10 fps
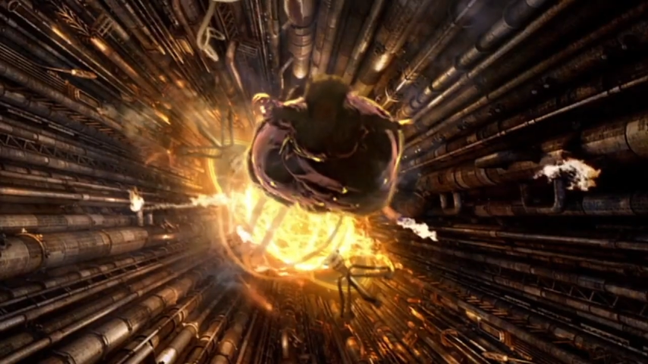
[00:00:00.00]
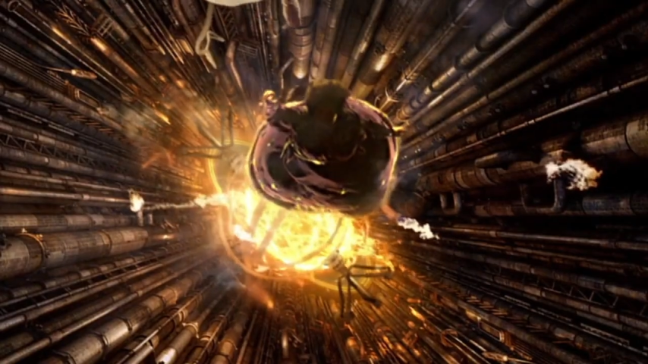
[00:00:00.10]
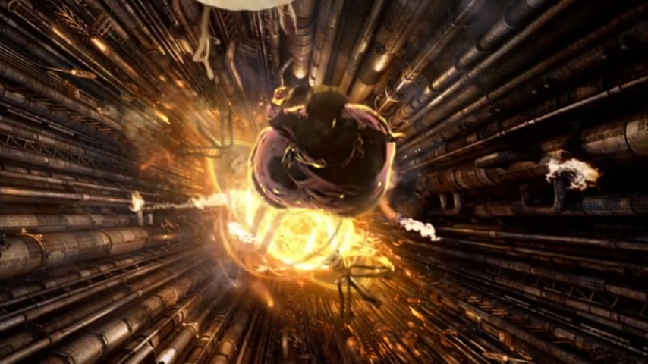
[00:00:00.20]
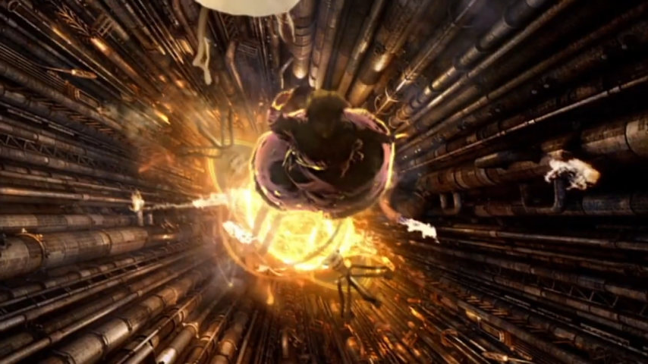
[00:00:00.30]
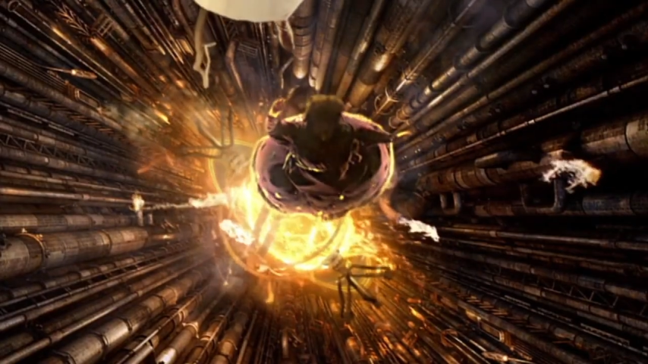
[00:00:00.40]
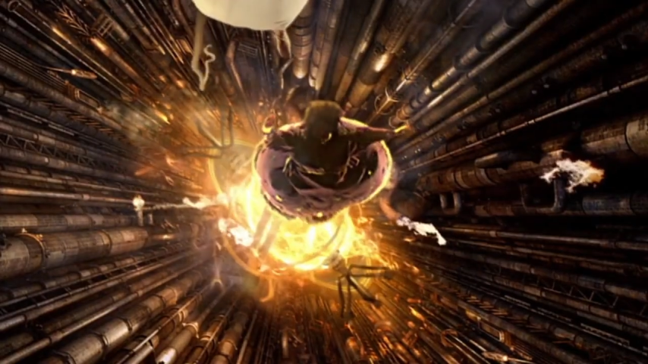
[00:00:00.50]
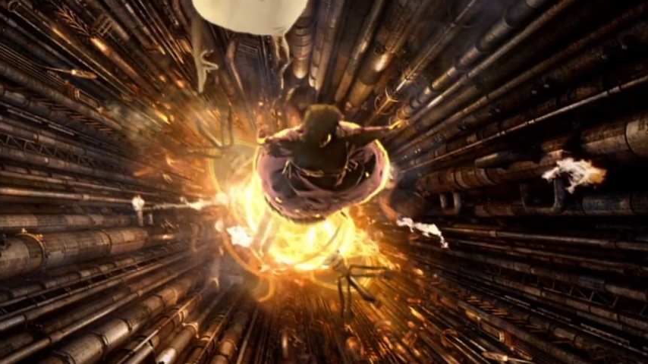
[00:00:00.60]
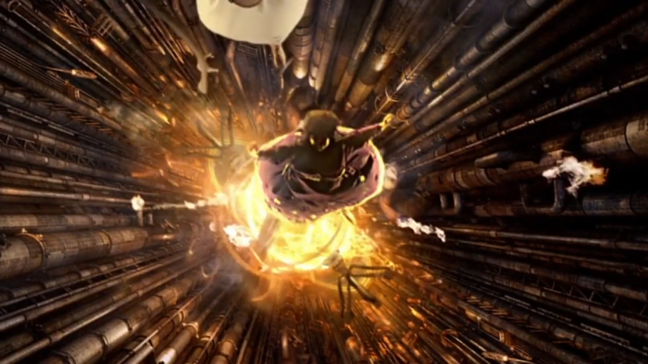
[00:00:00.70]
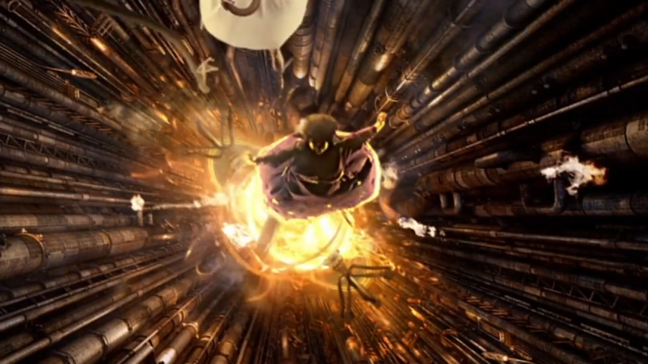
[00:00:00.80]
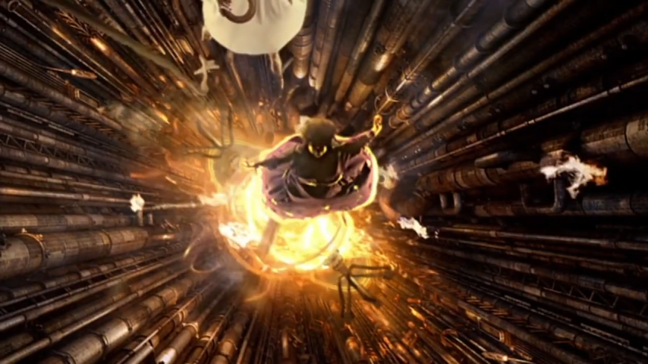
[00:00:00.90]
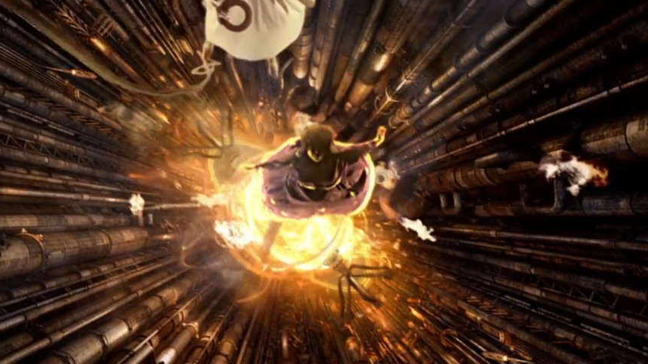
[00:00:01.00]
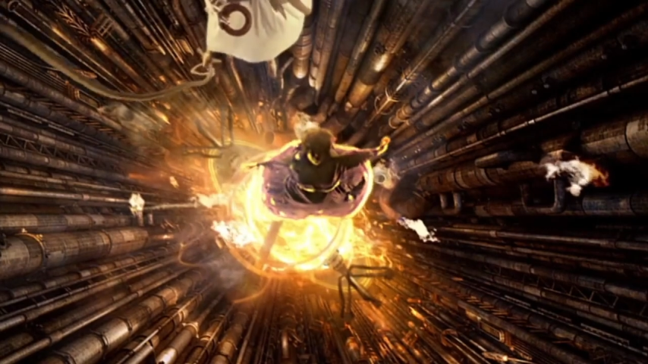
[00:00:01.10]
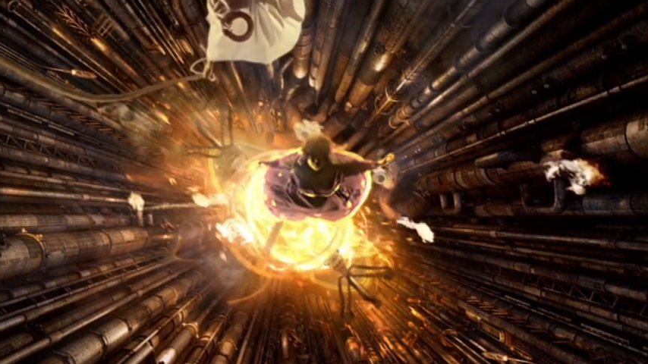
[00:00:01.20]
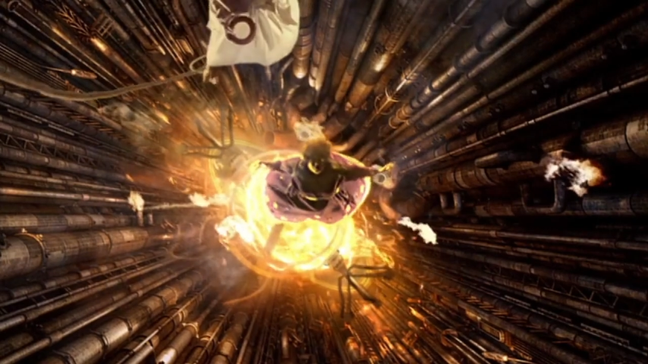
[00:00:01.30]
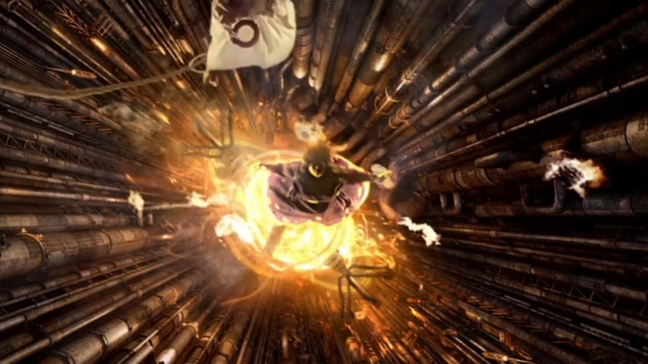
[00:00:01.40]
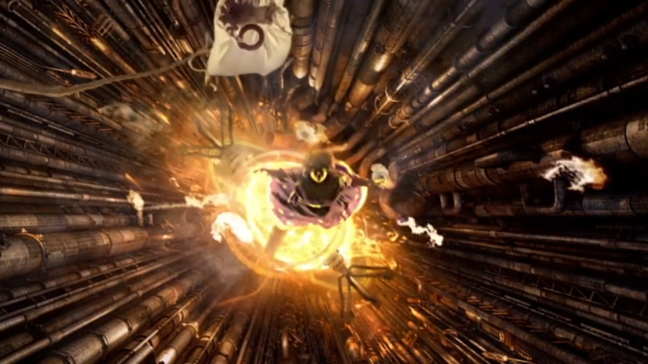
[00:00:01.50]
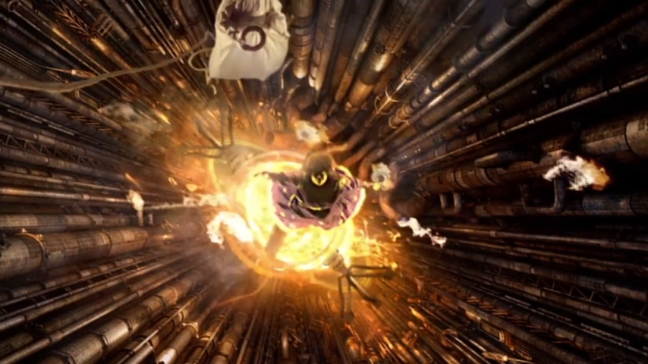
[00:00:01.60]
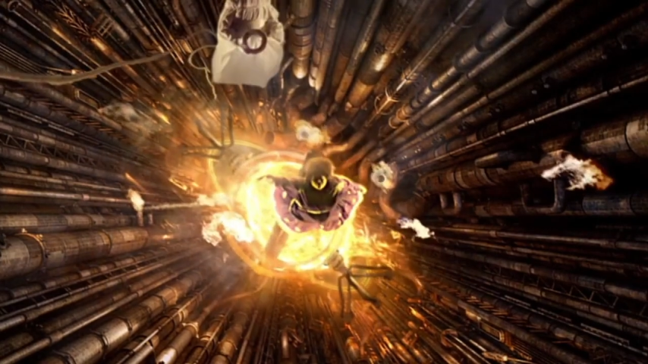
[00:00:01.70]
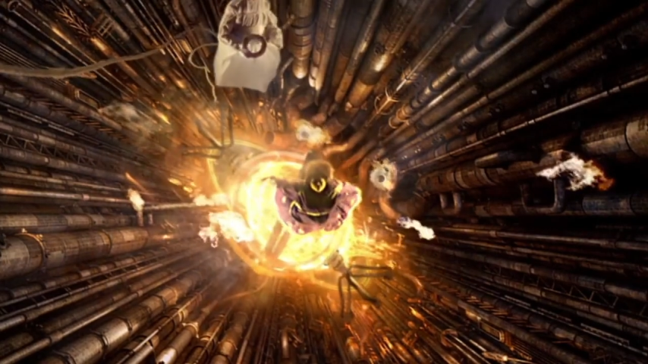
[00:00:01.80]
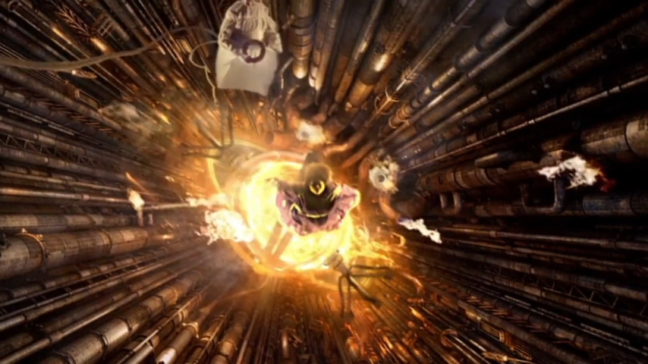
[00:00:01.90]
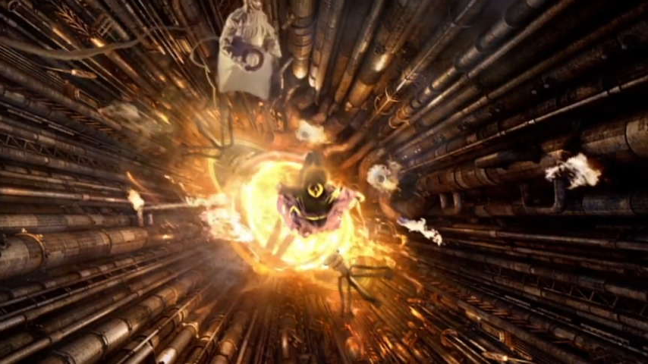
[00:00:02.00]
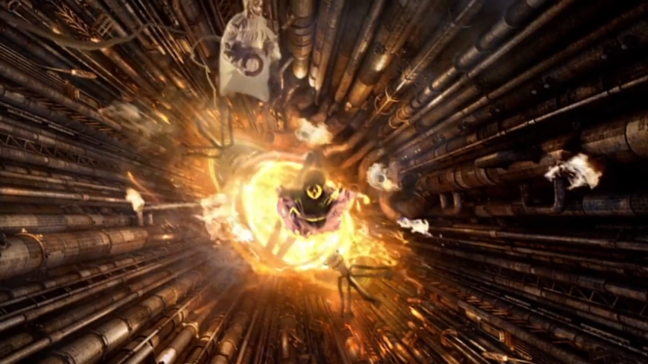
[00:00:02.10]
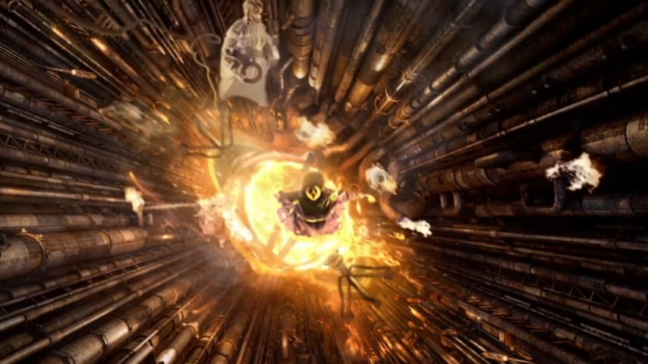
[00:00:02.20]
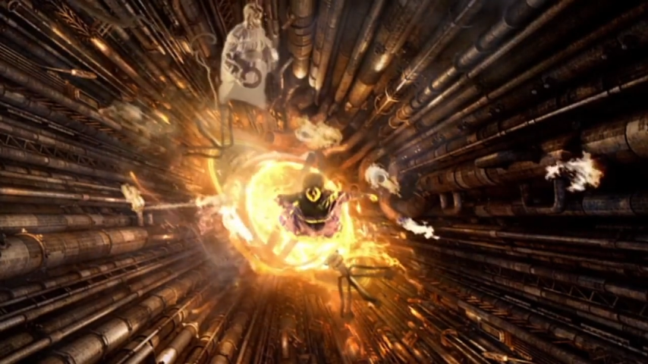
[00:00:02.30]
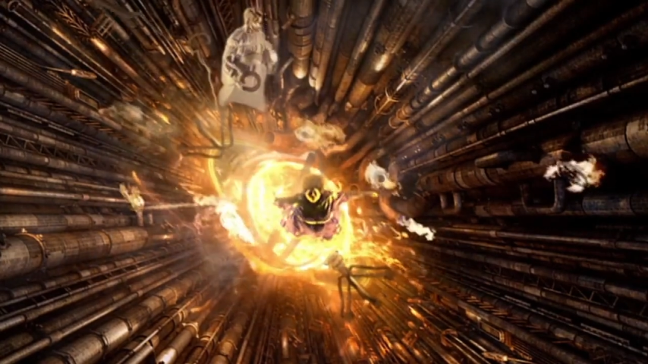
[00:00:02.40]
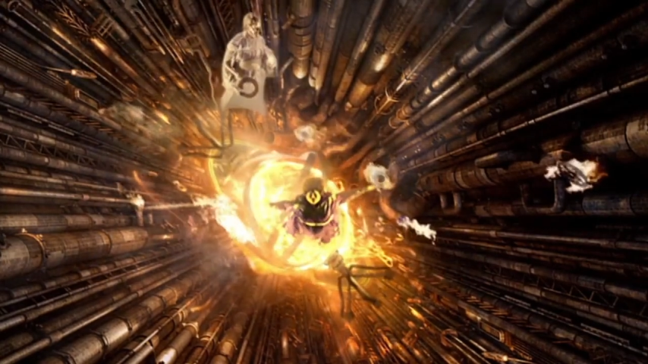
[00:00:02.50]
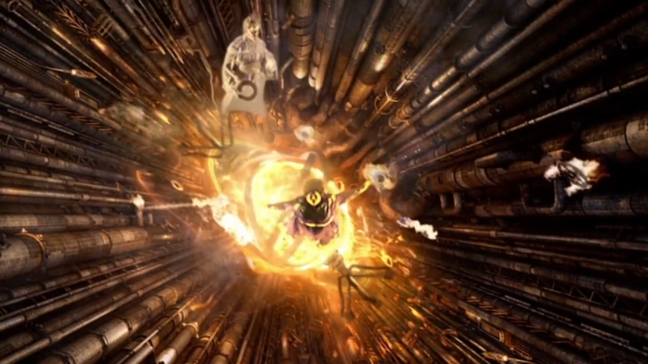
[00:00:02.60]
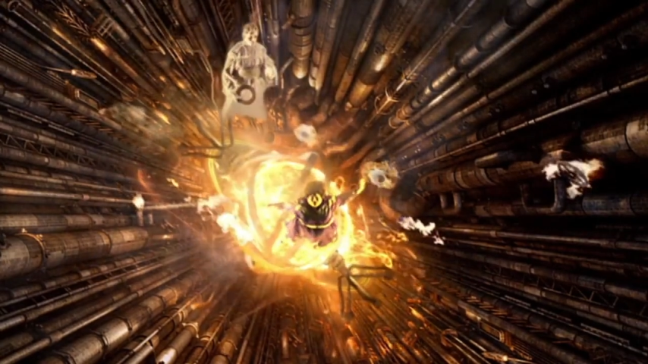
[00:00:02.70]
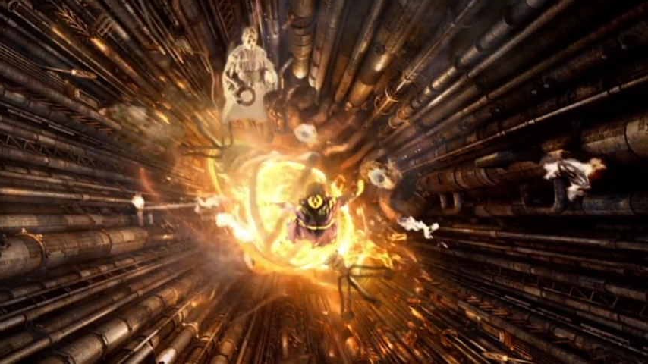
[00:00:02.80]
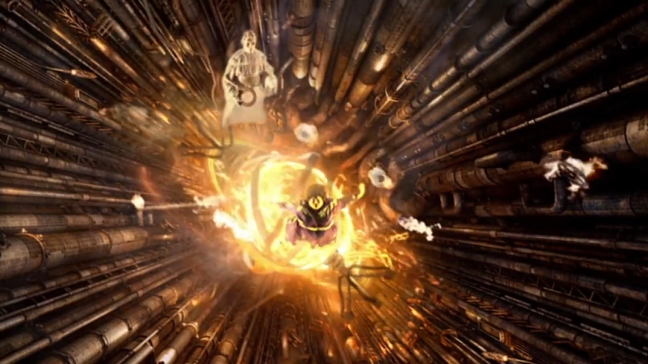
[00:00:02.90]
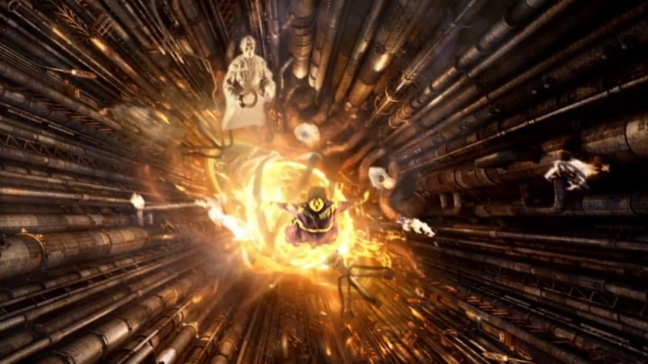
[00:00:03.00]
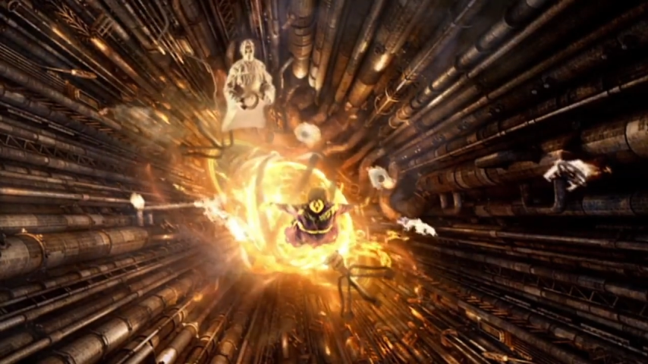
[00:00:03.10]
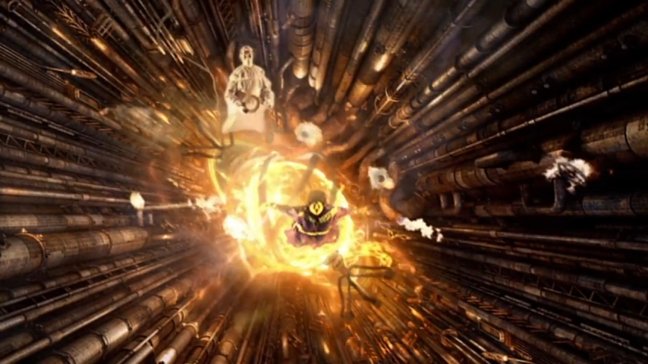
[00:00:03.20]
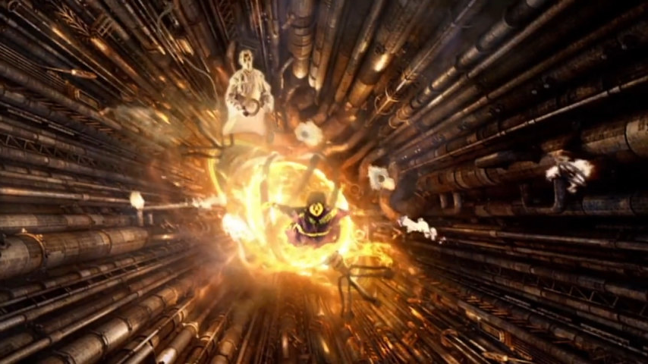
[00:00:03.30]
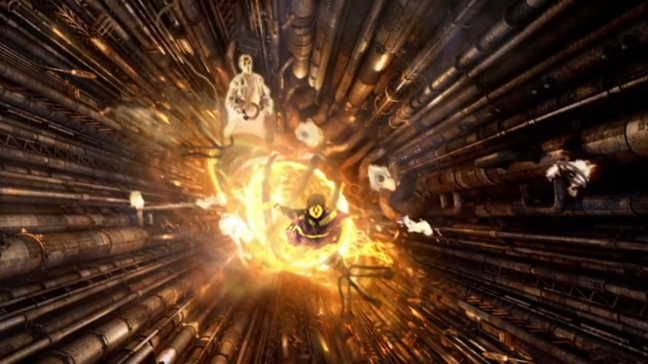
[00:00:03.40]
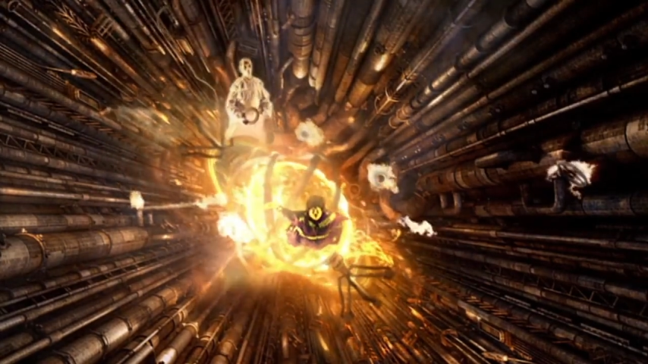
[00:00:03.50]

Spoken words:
[unreadable: no face in view]